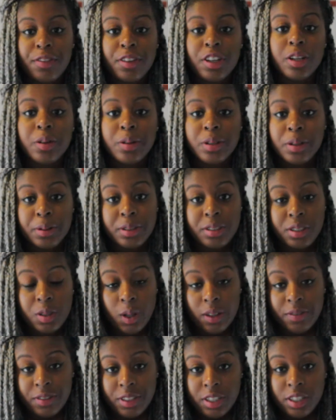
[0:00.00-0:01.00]
you know what you want to do
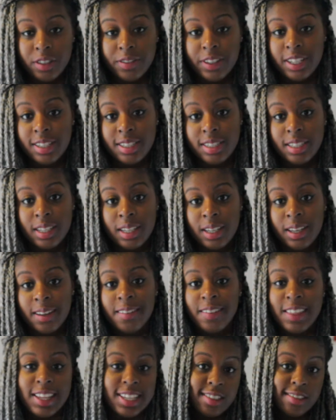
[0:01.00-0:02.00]
after university,
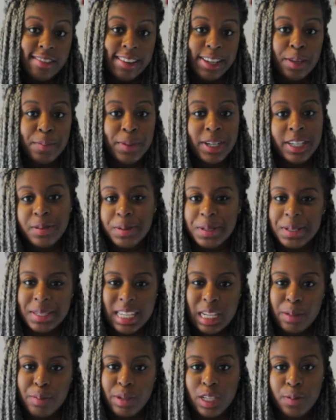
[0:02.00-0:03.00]
that's great. You might as well
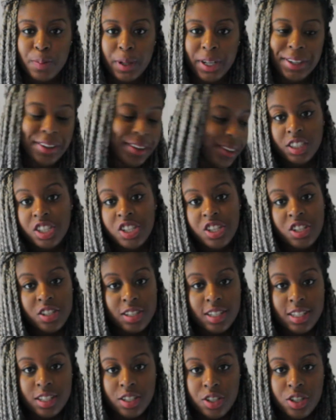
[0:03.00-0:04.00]
skip this part because you just
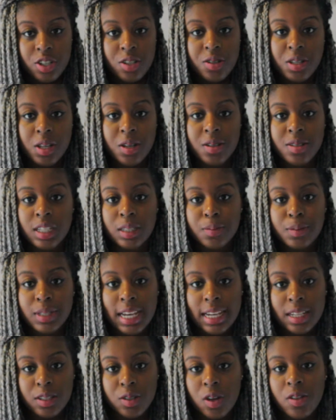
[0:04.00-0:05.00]
need to choose those
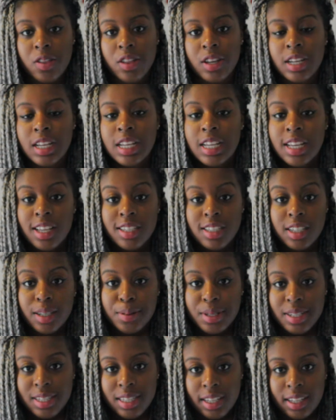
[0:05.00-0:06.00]
subjects or the
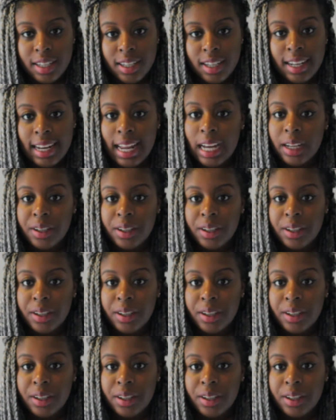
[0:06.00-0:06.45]
subjects that allow